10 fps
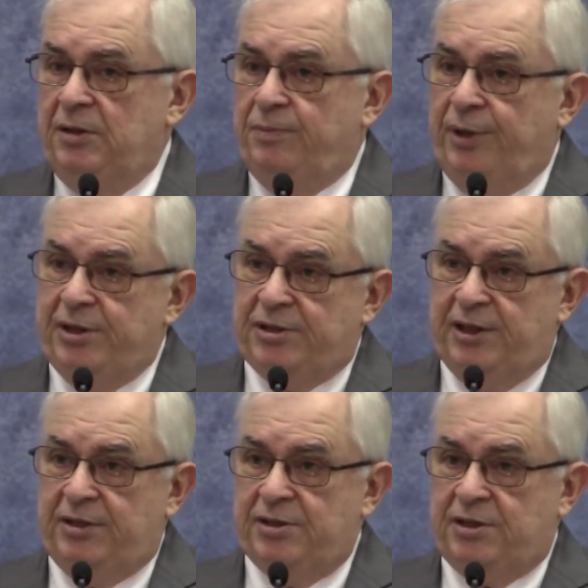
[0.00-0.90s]
please
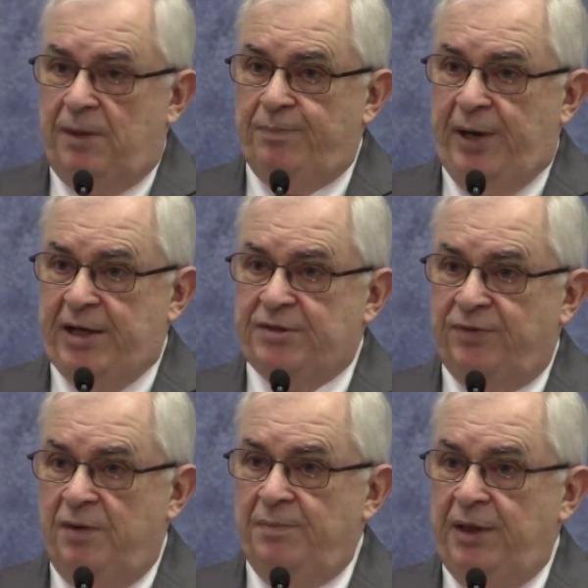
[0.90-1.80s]
let this cup pass
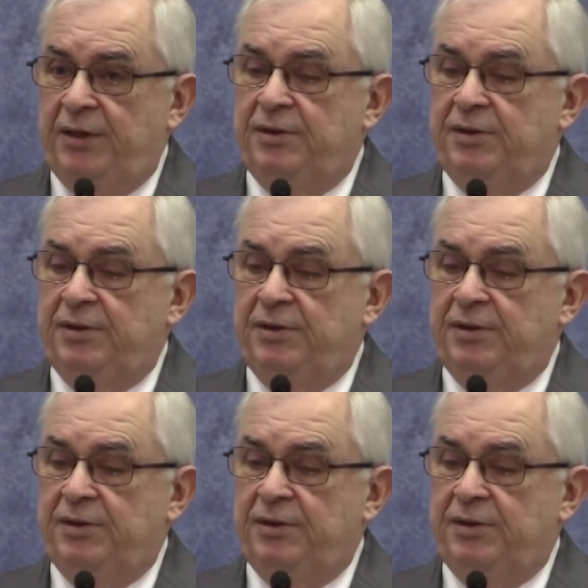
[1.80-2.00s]
from me,